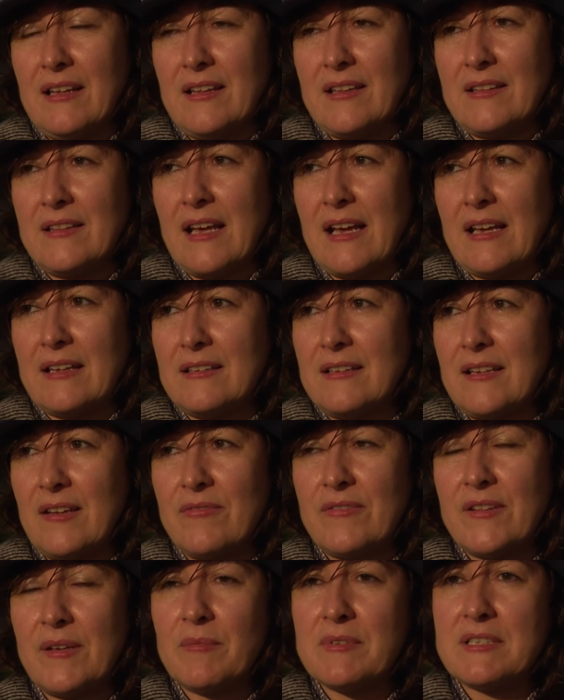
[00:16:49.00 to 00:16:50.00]
that
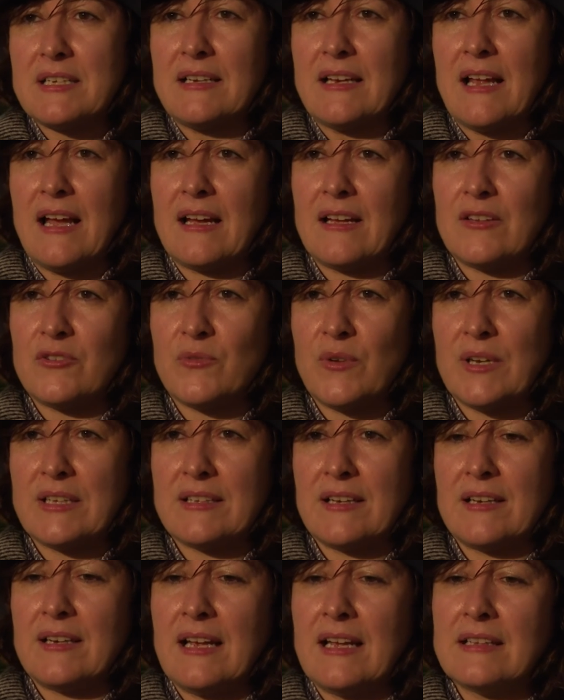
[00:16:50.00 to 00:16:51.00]
Efthymis and I had
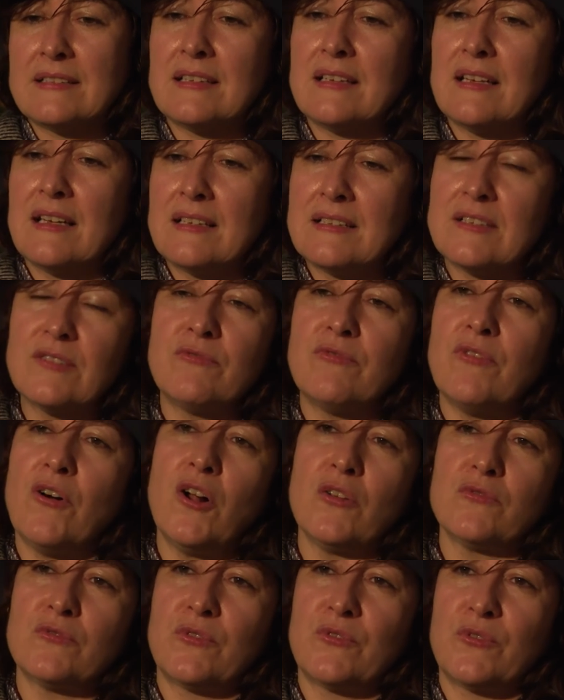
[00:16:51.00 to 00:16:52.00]
written, it
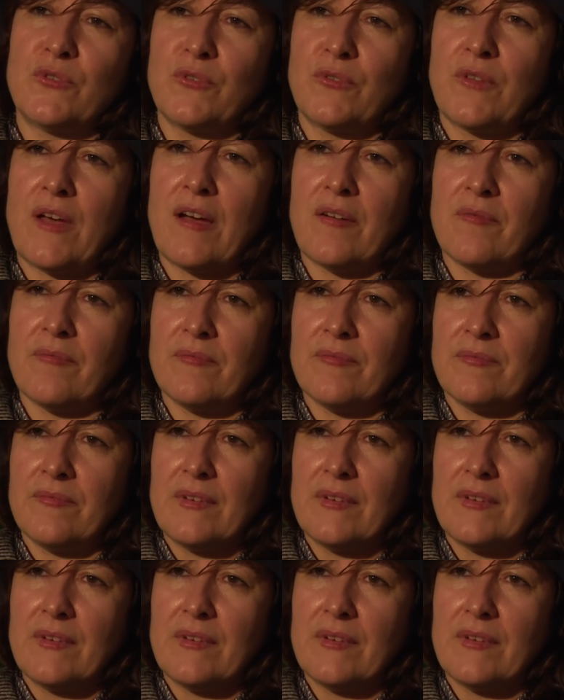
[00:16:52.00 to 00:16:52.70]
evolved through them.